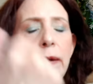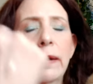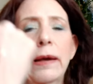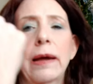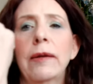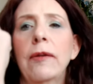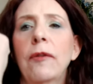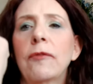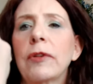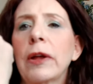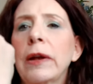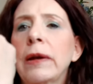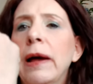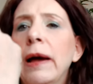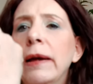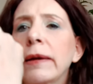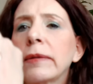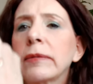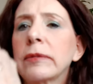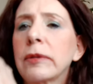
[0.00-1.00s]
kind of a
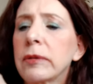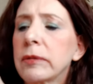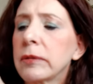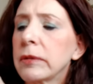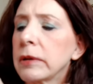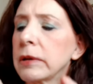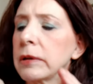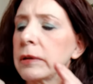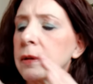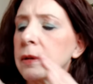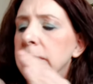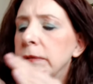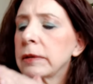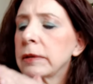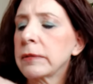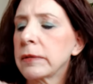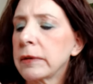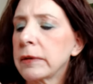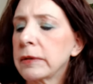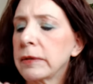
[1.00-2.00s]
nice
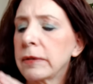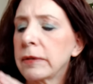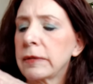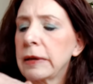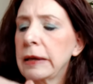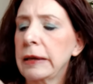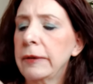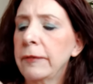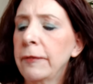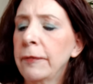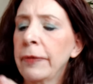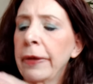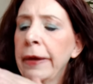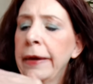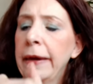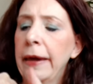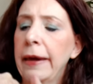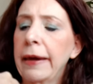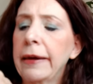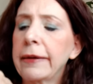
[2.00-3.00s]
consistency.
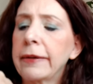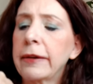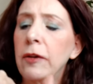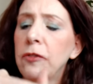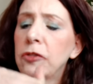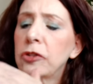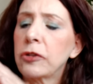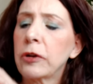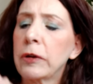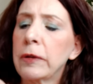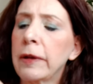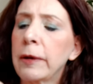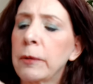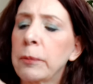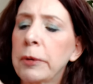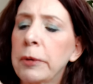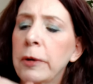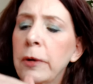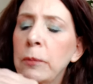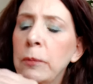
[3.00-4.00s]
It gives you a little
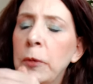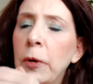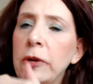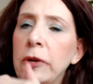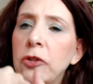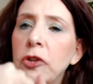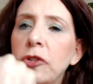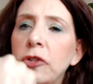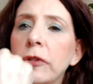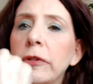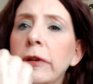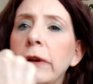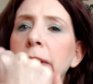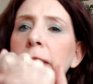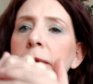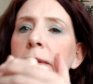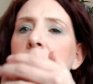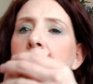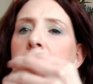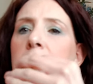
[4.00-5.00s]
bit of moisture and
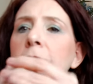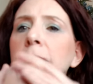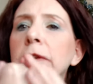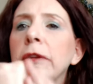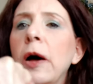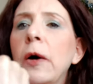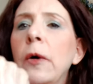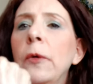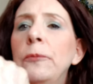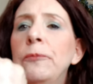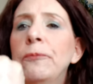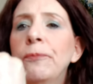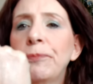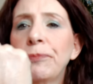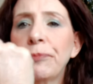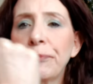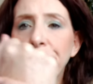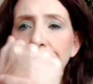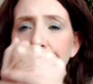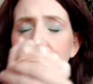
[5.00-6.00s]
a lot of glow.
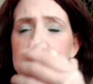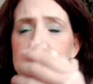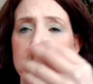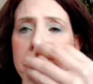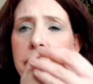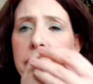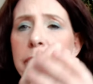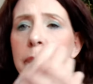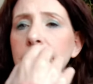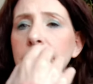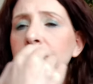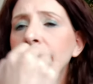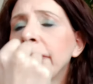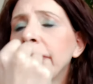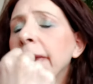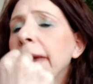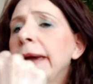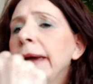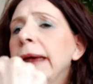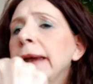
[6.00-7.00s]

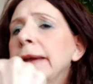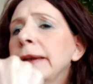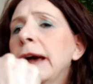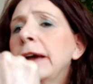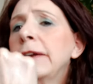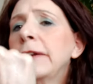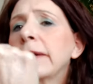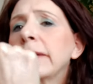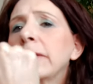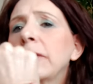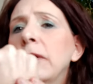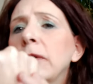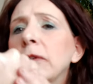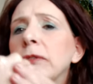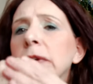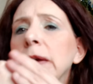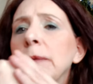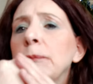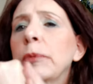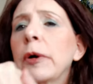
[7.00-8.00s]
And I did
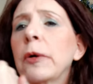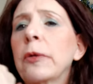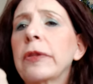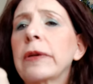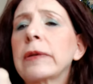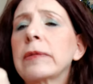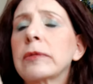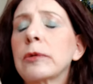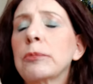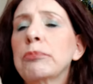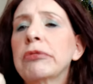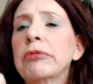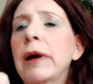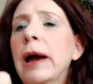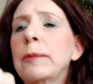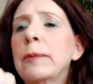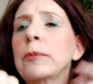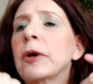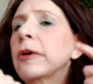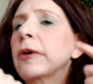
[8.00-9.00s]
use it both as a
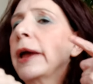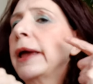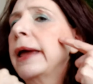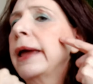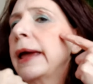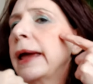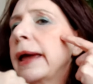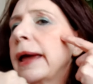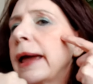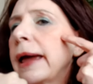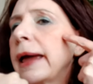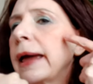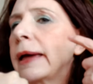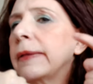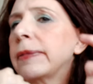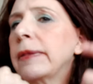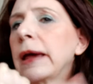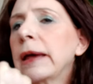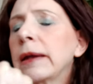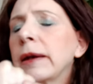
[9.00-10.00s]
primer
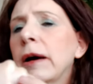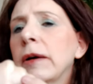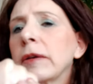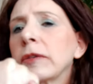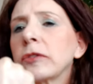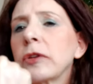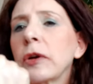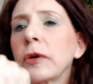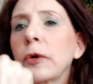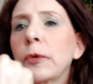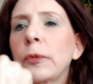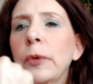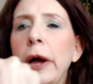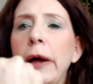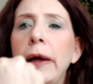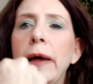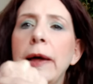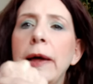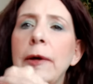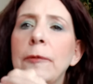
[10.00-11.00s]
and then also
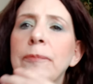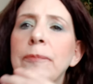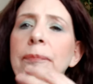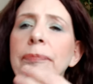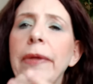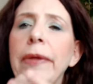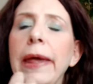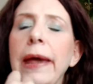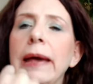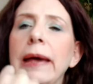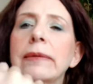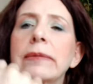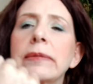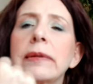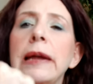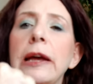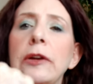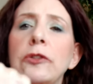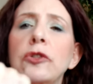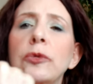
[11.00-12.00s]
um, as
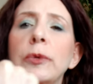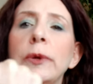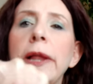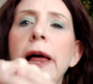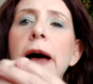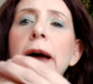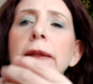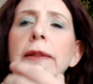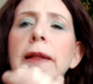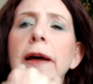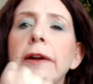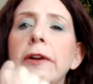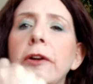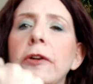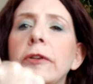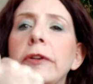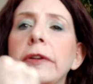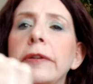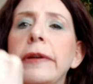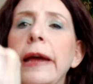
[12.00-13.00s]
an actual
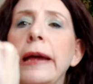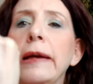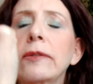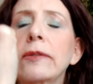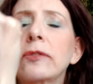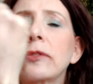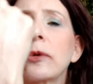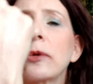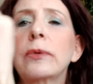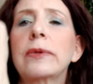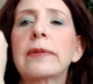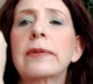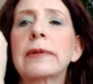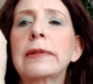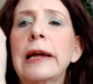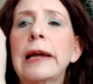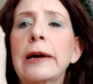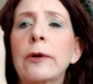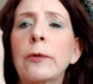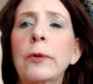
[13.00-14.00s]
highlighter today. So it's a
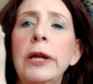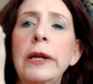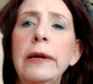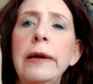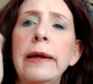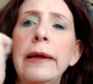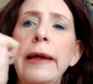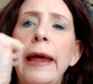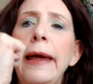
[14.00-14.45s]
liquid,